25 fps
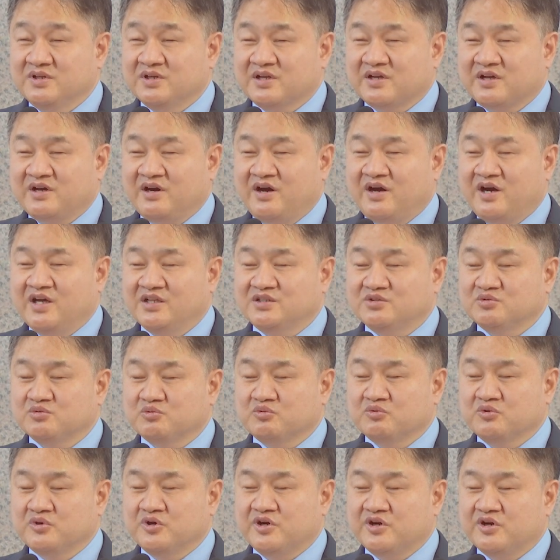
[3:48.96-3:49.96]
God's
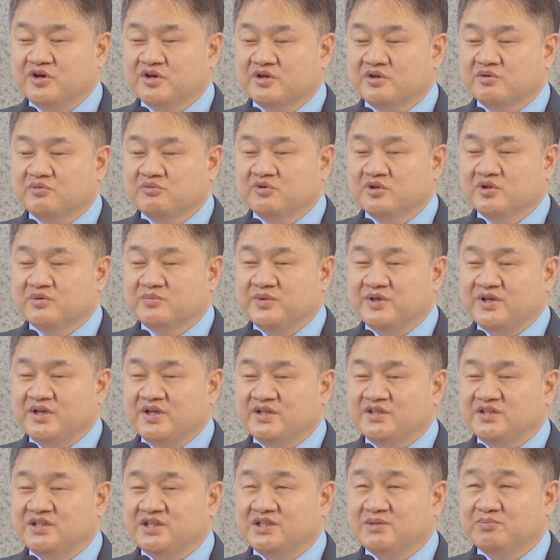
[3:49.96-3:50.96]
work will be
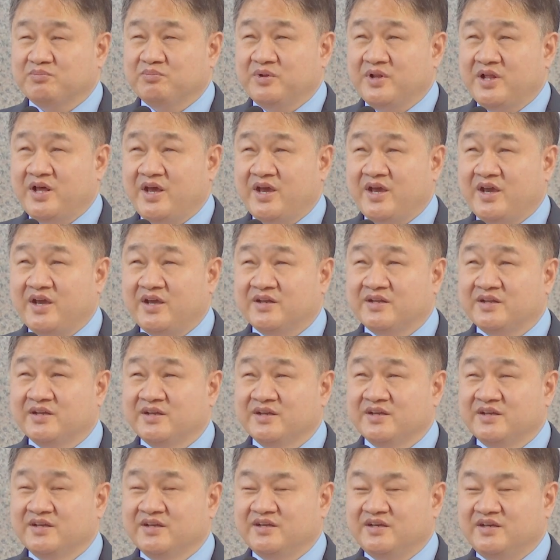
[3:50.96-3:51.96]
displayed
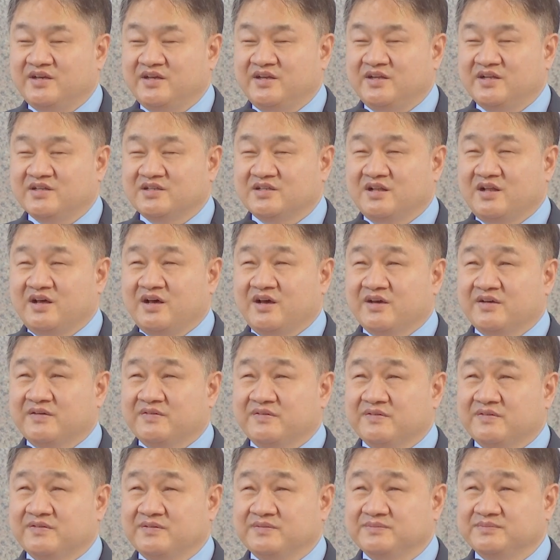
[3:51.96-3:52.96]
in his
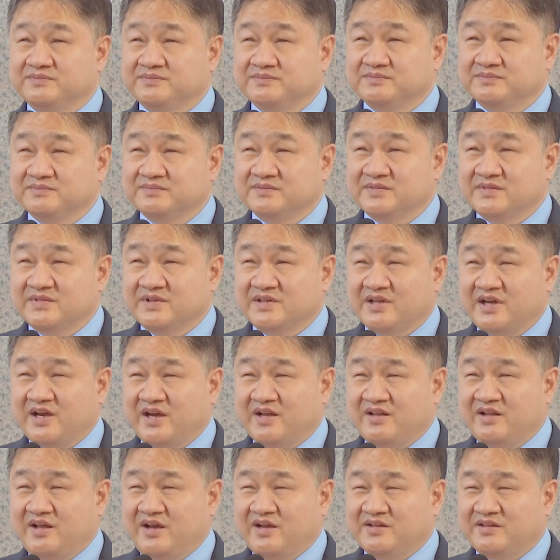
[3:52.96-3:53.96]
life. I
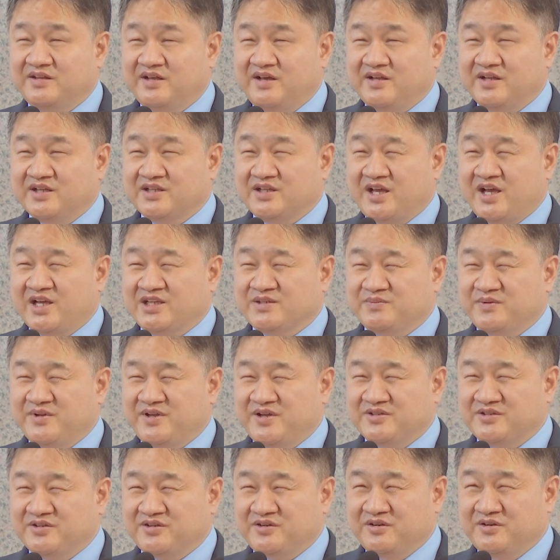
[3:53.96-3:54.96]
like that
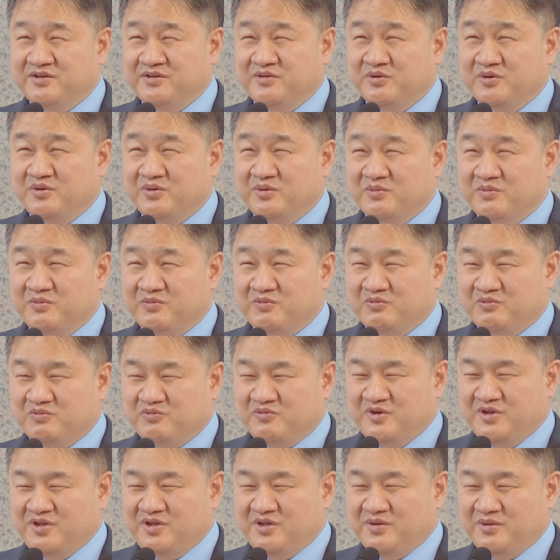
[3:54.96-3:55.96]
explanation
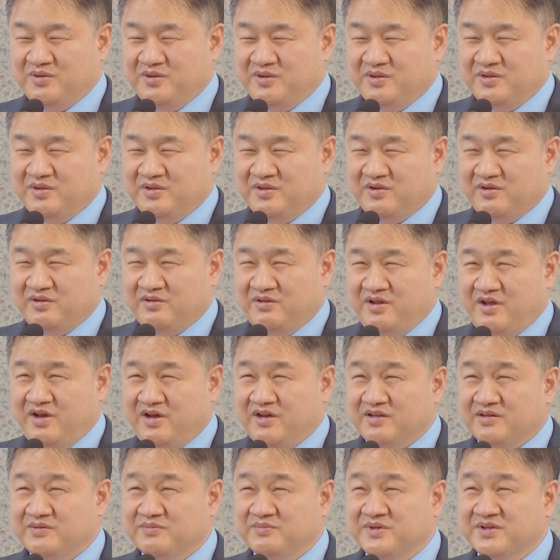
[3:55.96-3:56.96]
really a
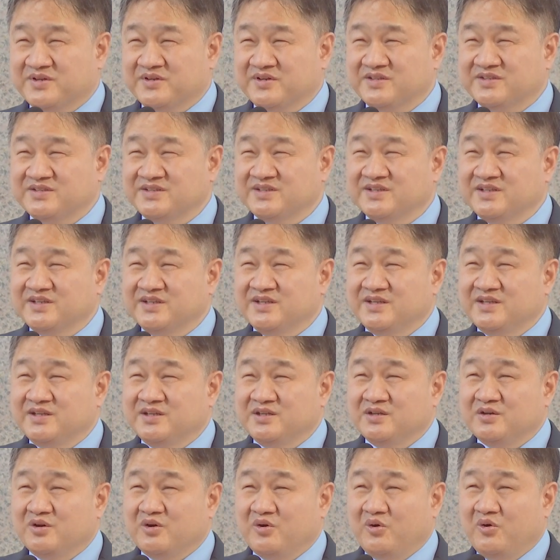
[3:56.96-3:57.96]
lot, because
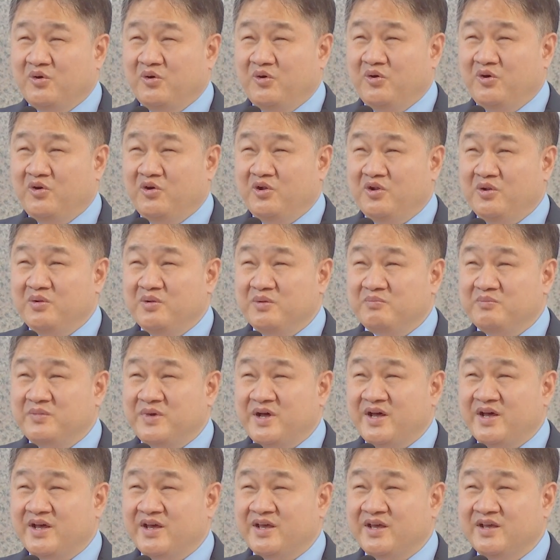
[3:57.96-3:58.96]
all
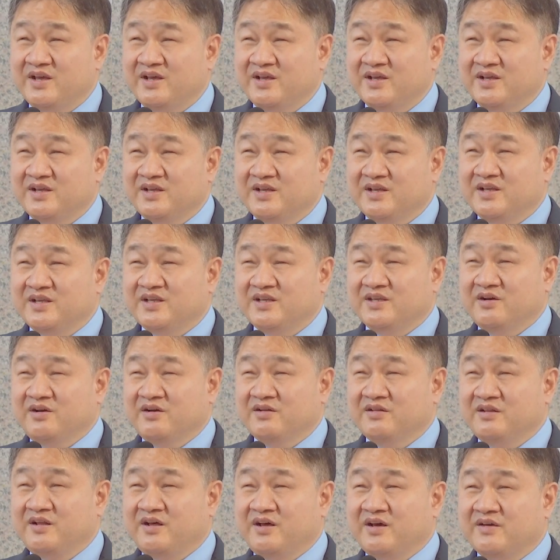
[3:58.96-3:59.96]
my
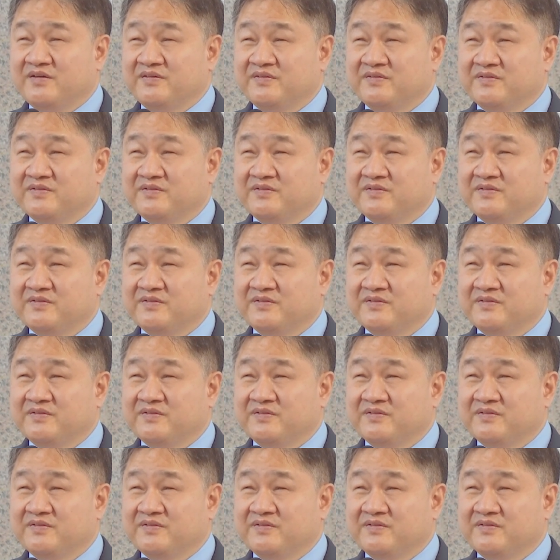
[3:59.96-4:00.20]
young life,